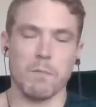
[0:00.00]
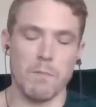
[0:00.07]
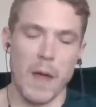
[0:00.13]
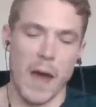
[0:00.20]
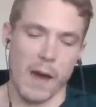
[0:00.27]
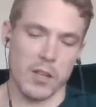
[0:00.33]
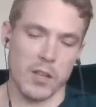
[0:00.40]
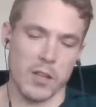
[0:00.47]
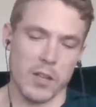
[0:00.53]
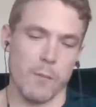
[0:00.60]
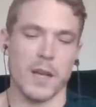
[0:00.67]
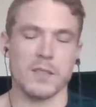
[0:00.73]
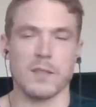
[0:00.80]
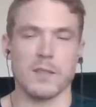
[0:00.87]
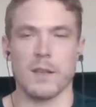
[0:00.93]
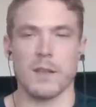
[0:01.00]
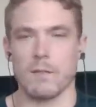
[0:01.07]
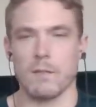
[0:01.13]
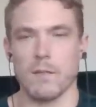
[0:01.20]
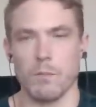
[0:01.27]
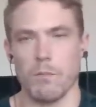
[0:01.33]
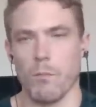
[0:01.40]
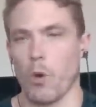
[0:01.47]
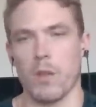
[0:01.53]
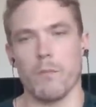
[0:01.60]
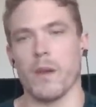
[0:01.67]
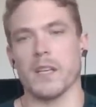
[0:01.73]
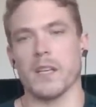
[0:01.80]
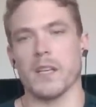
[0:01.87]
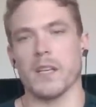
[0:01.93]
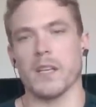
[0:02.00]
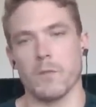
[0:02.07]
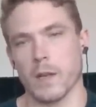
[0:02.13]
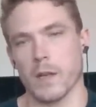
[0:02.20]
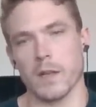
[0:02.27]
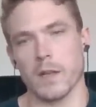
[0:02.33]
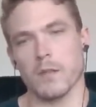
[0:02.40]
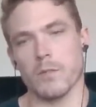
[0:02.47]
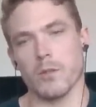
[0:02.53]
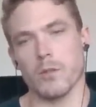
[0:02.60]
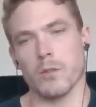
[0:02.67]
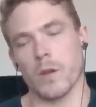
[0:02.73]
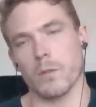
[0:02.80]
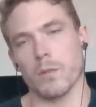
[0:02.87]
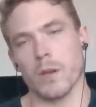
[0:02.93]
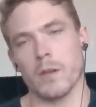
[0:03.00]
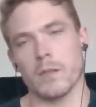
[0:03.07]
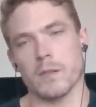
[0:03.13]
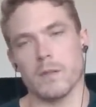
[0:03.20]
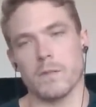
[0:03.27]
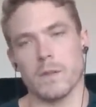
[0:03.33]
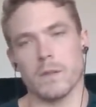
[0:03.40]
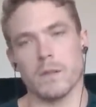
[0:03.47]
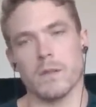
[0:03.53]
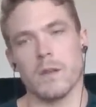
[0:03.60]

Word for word: having that mindset more than makes up for it against some of the weaker players in the field.